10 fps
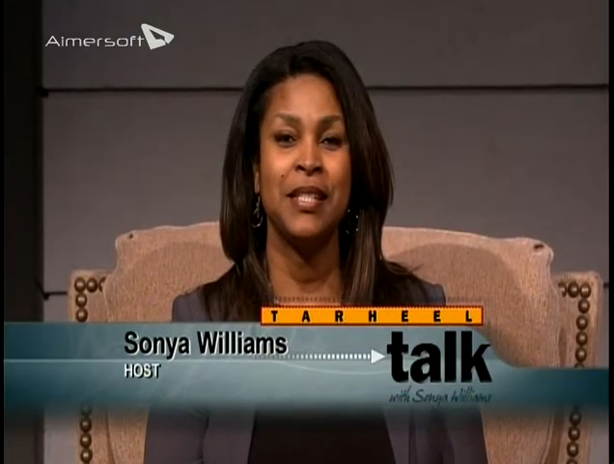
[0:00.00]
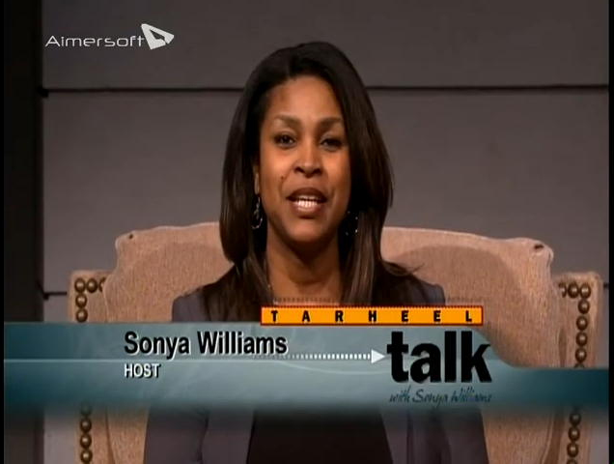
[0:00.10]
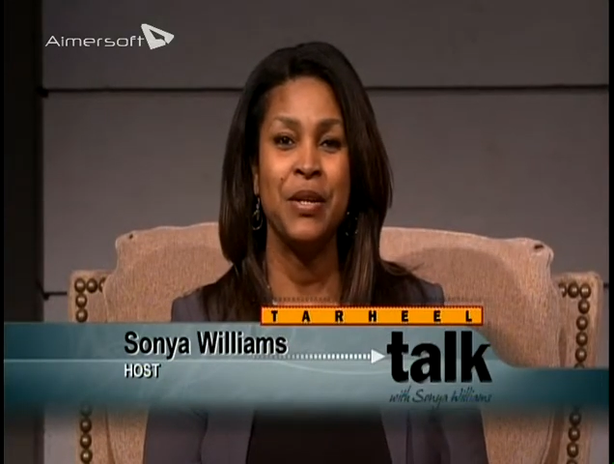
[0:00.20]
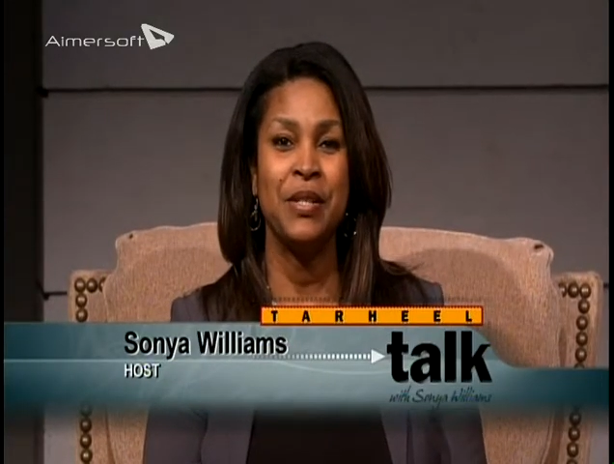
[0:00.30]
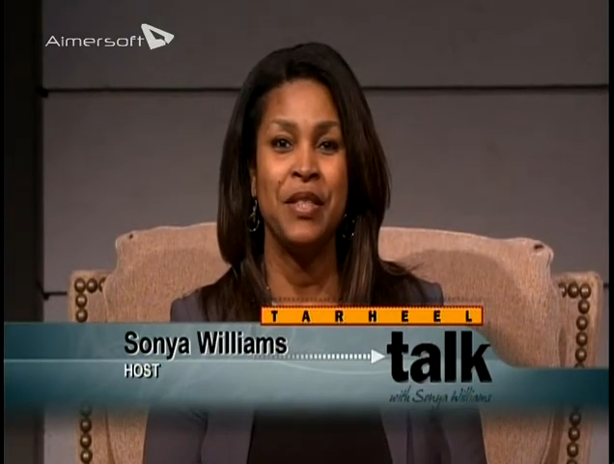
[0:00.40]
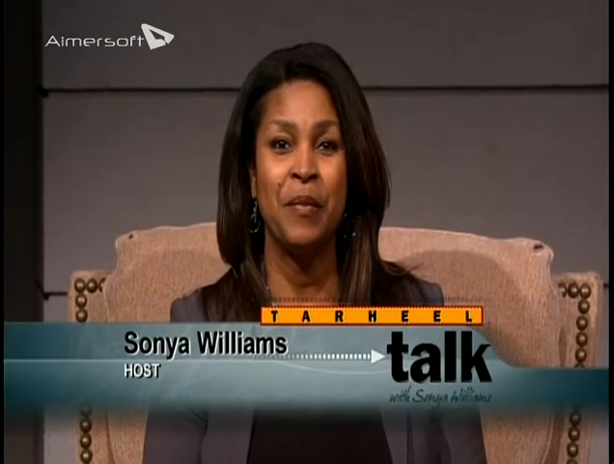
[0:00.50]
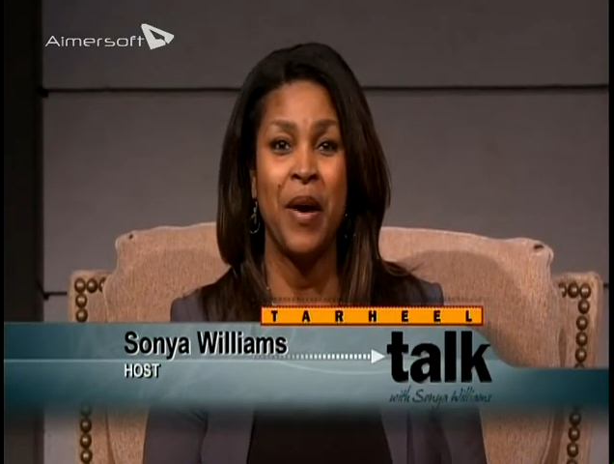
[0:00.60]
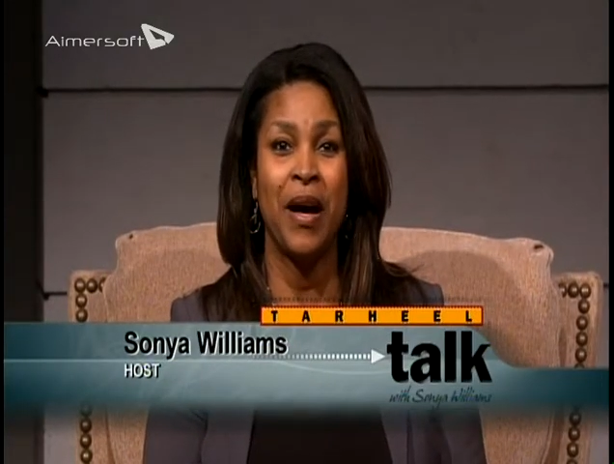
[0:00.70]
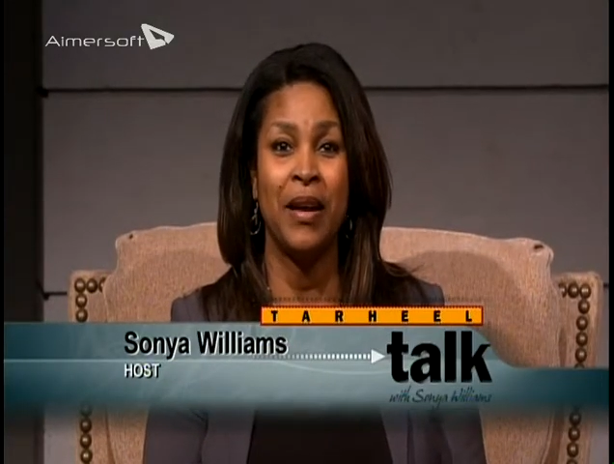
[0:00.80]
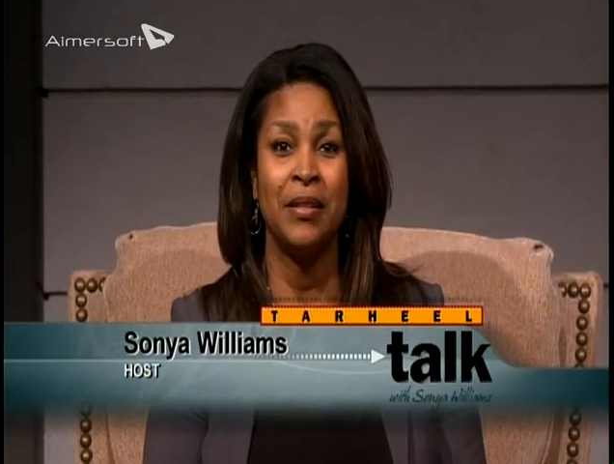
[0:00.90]
Cedars in the
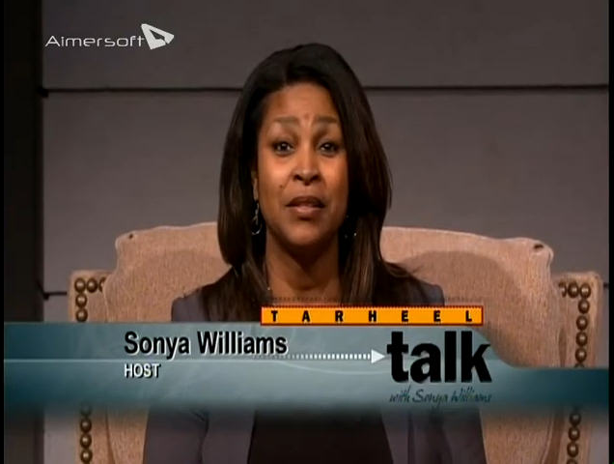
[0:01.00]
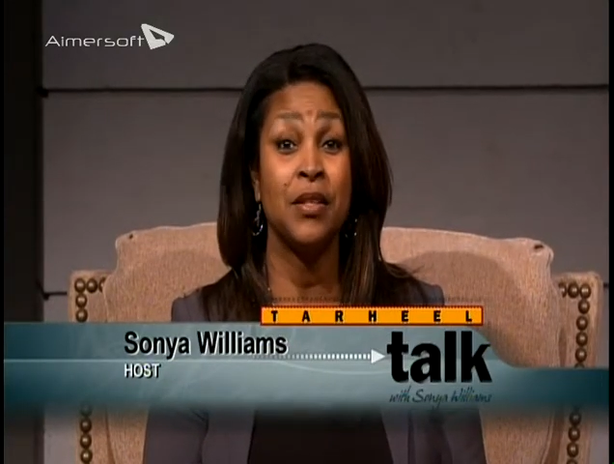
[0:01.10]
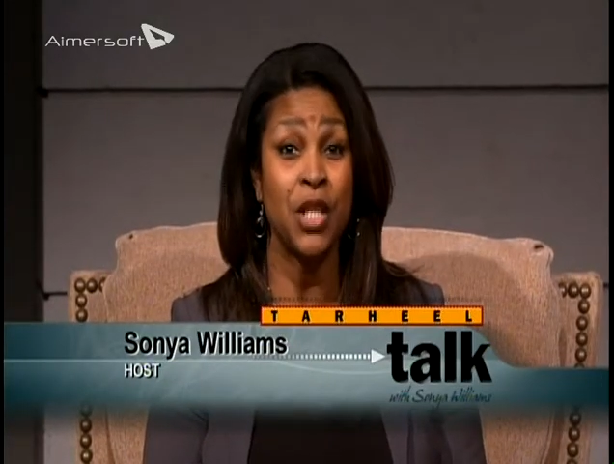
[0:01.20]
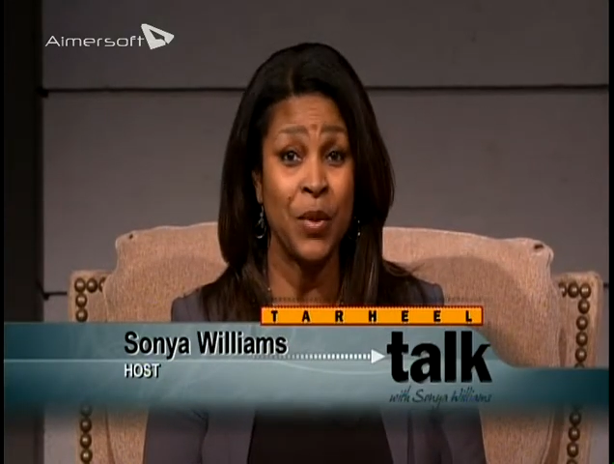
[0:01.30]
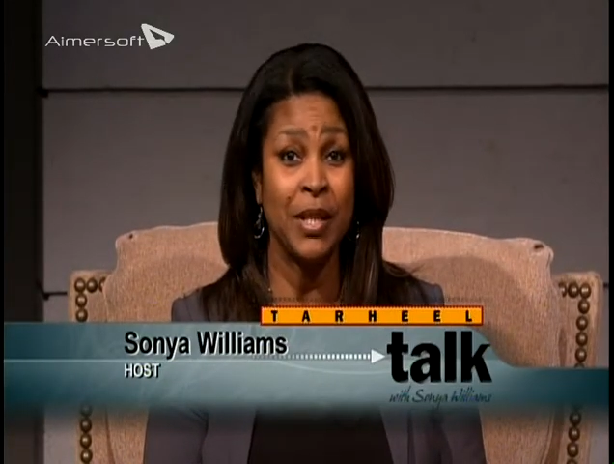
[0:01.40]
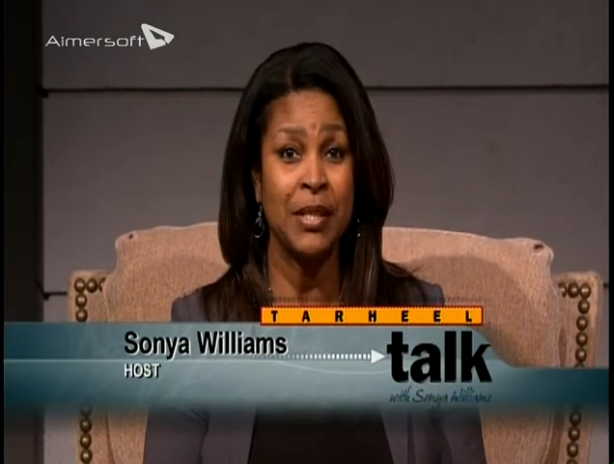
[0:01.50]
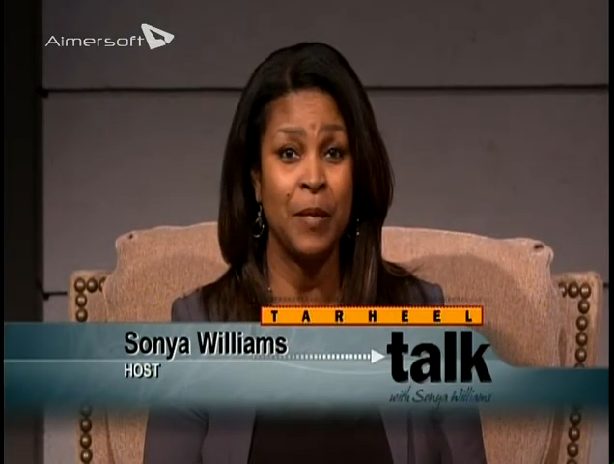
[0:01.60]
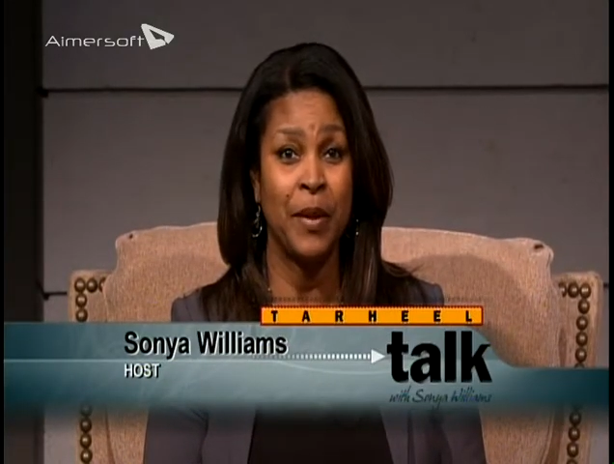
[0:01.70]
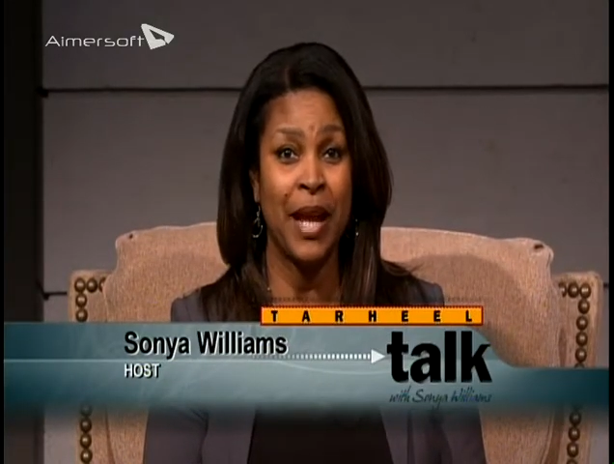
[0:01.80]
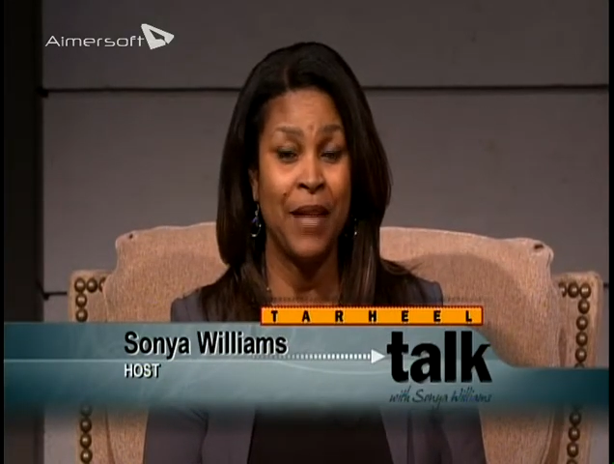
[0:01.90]
Pines is a new
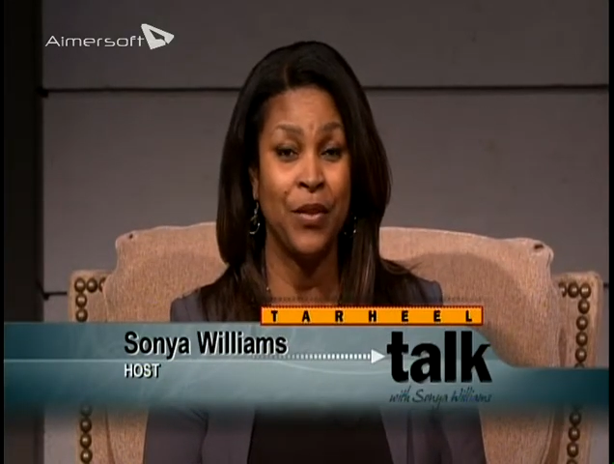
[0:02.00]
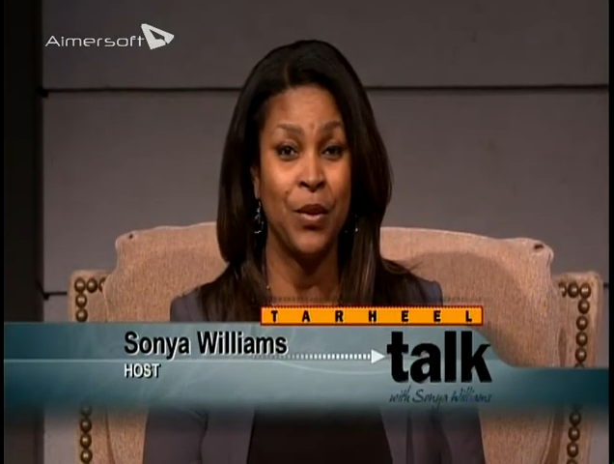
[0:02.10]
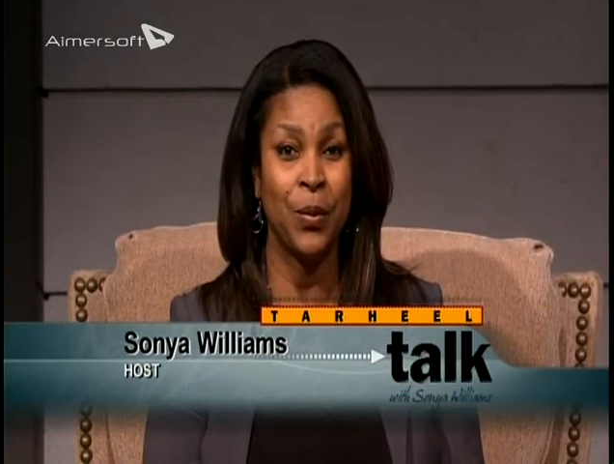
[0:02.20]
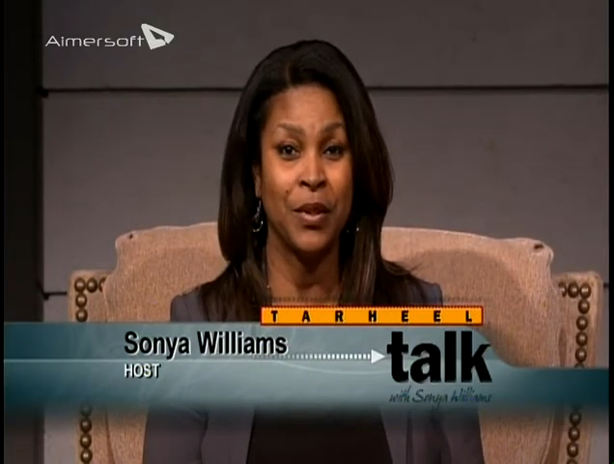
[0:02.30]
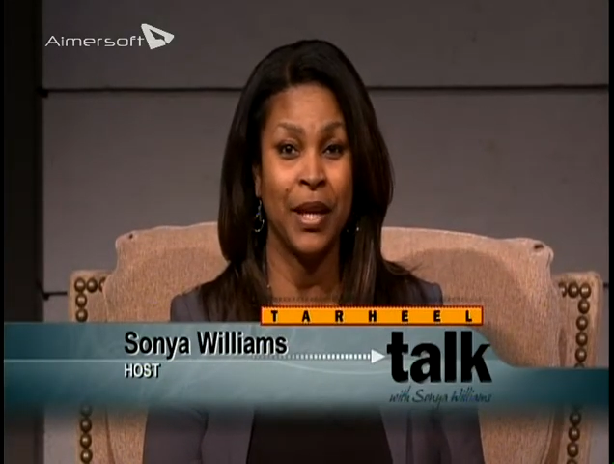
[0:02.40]
exhibit at the North